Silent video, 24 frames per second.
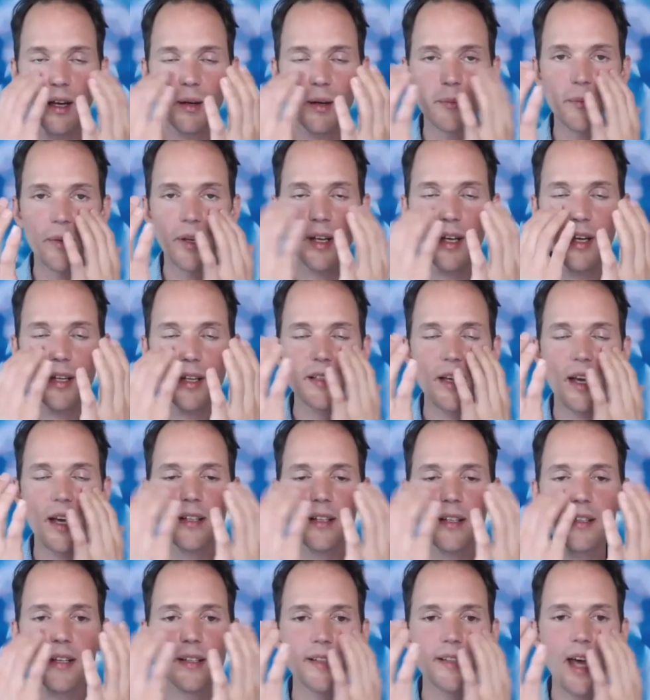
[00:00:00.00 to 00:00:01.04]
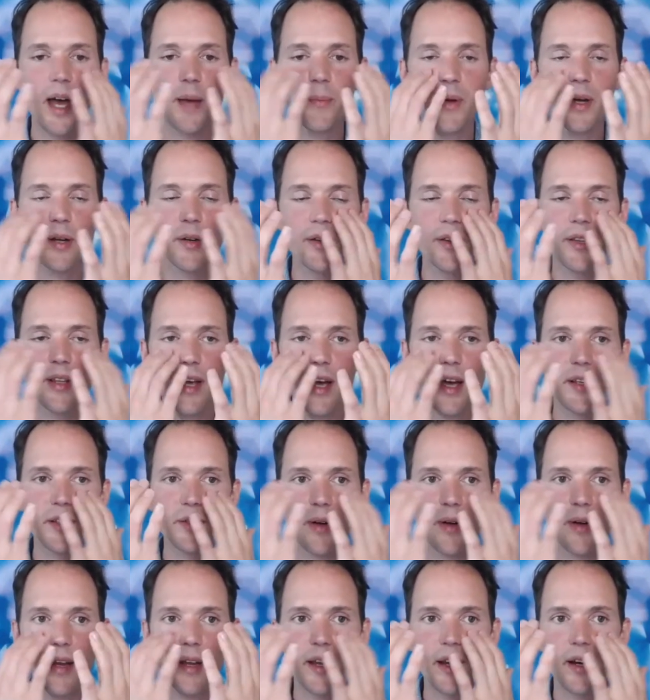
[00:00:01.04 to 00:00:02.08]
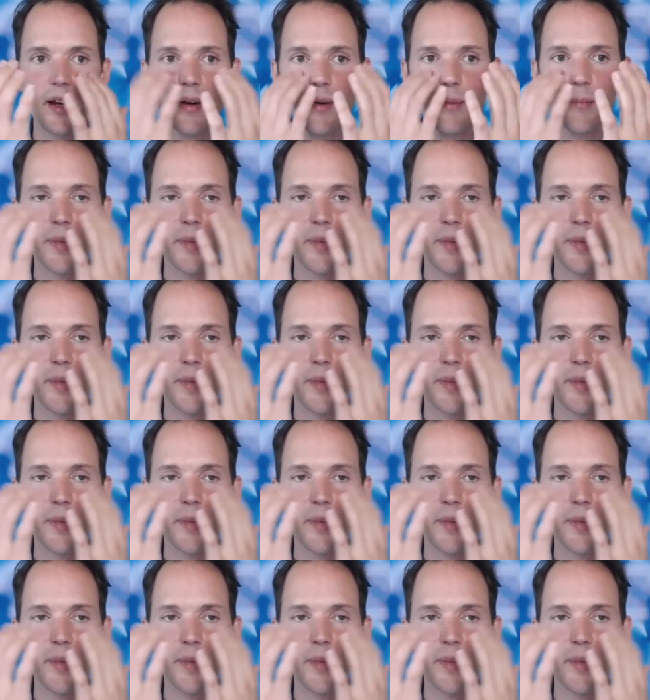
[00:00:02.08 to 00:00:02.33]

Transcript: Because I tap under the eyes right here,